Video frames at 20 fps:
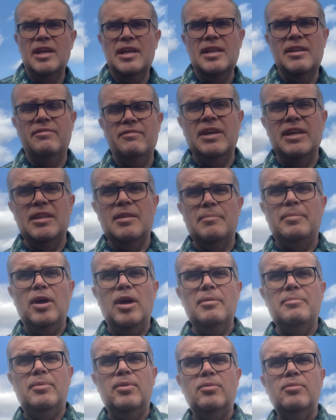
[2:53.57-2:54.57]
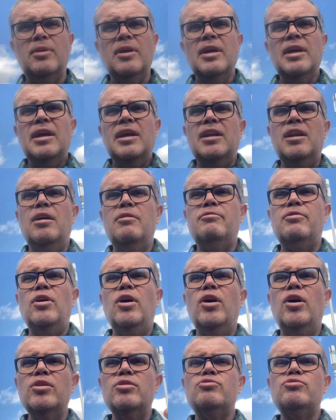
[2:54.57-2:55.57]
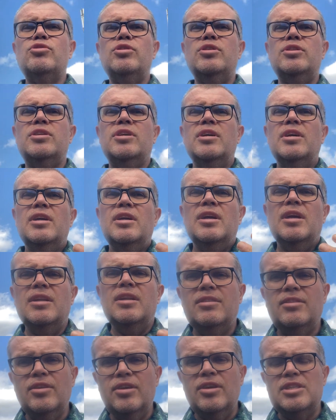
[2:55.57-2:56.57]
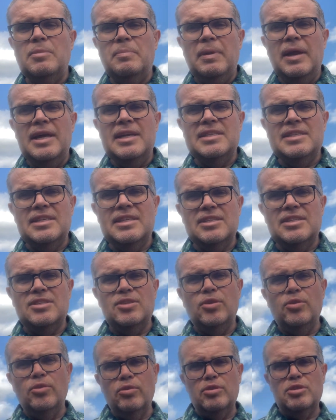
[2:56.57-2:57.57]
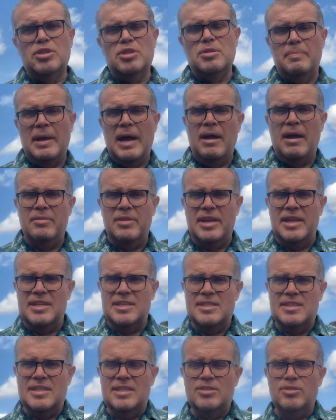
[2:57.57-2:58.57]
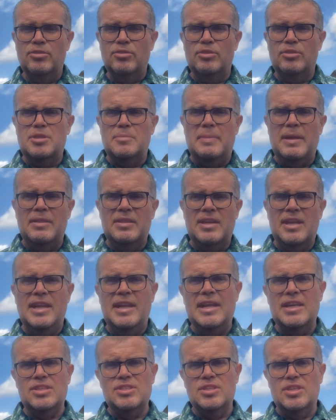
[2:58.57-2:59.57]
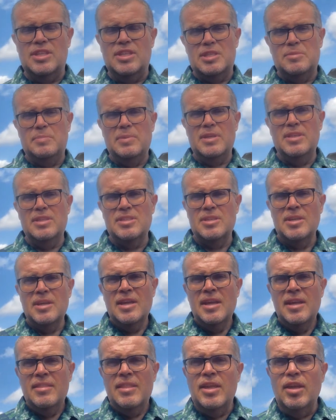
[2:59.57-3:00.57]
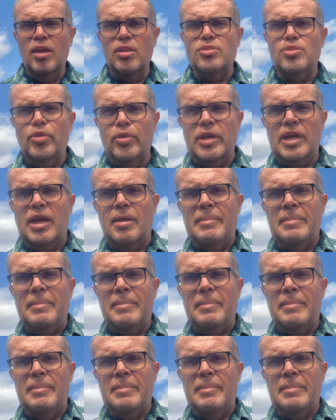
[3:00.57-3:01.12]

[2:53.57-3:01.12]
In fact, the Bible, in over 130 places, talks about this. It talks about the connection to this because they're not talking